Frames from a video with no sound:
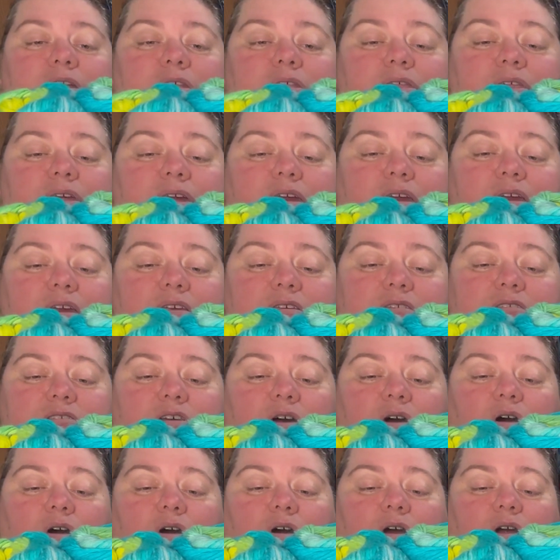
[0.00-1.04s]
These
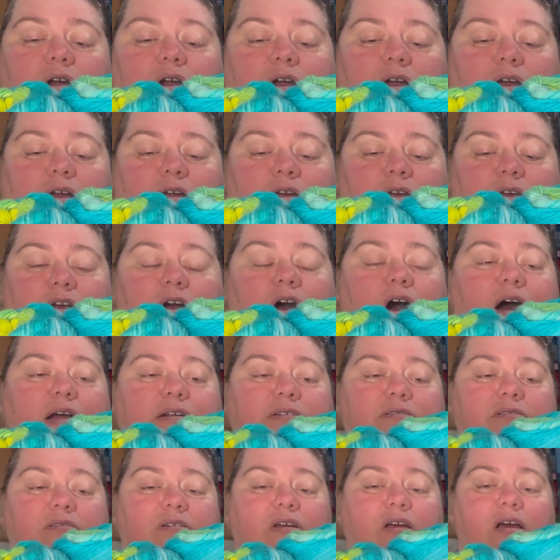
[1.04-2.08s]
are
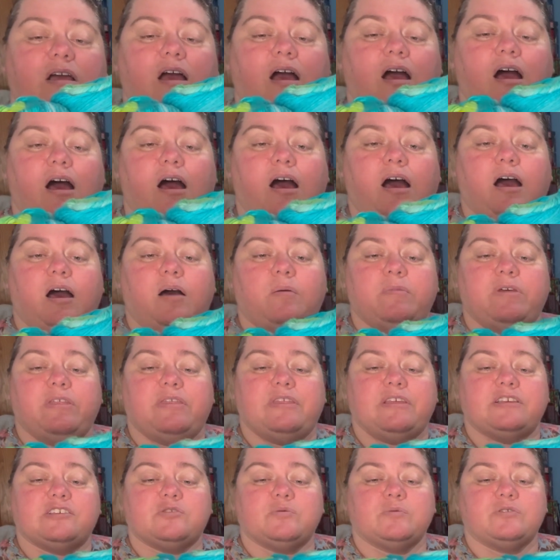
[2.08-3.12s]
cotton.
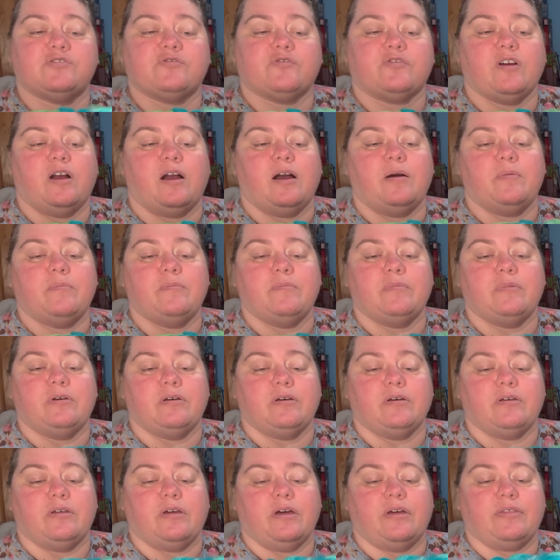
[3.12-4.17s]
This was from
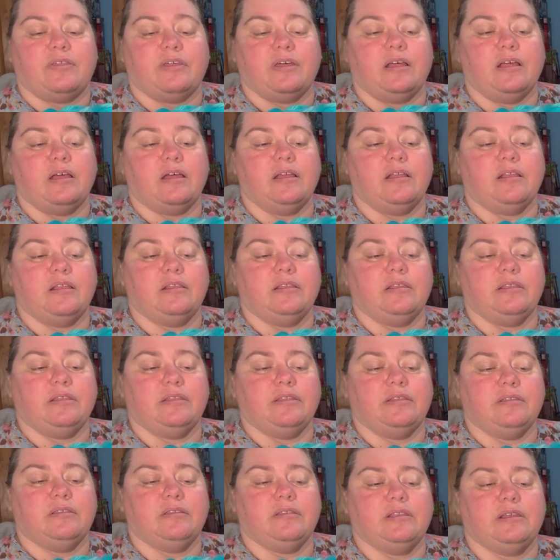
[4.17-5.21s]
the
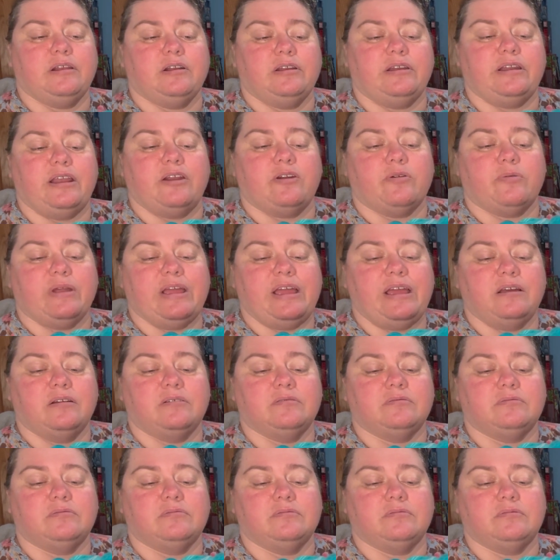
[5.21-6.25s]
Little Knittery
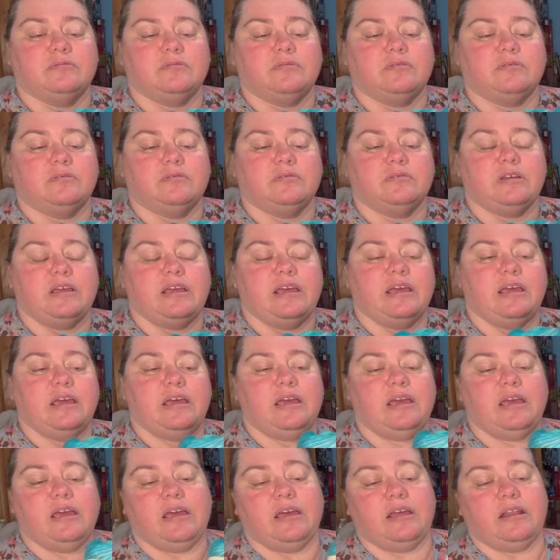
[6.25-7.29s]

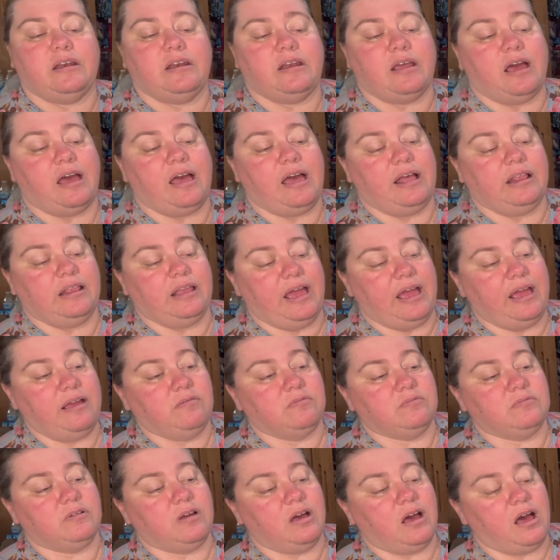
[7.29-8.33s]
in LA.
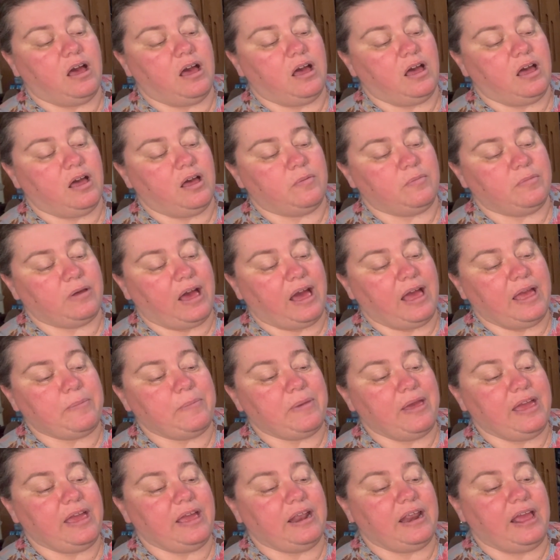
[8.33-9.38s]
I
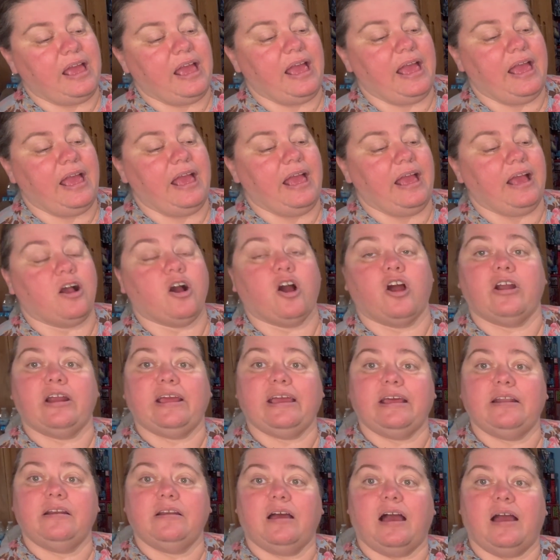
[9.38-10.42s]
made a
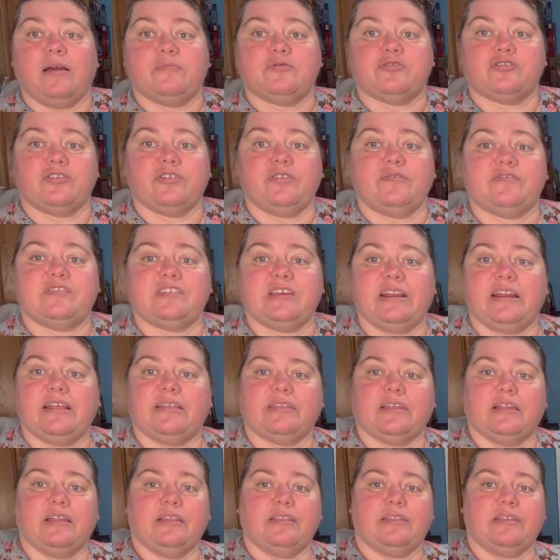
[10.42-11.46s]
cardigan. I'm sure you've seen it,
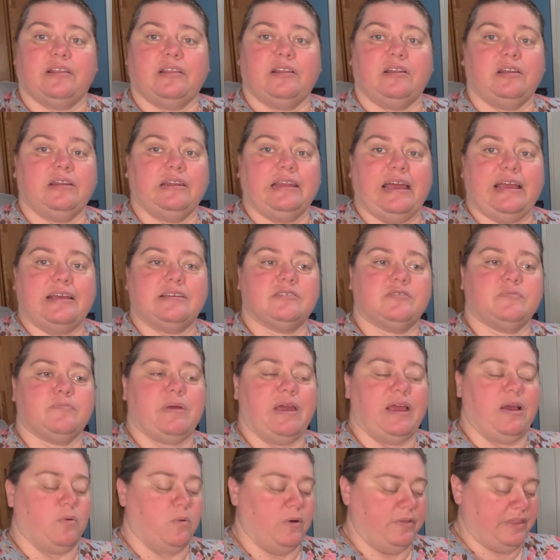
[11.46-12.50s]
the little lace
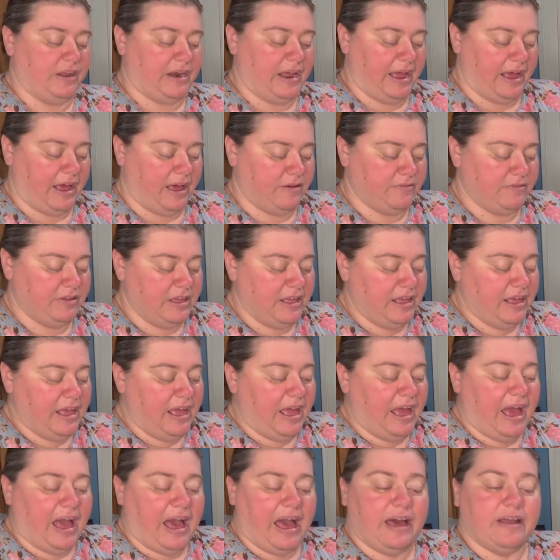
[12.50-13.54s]
pink one that I have,
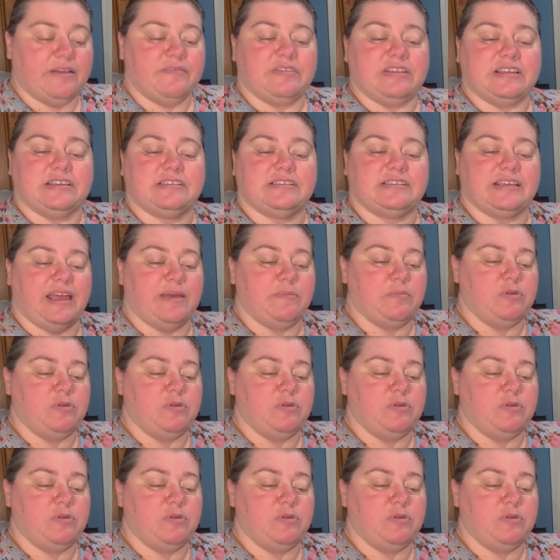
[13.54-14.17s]
out of this same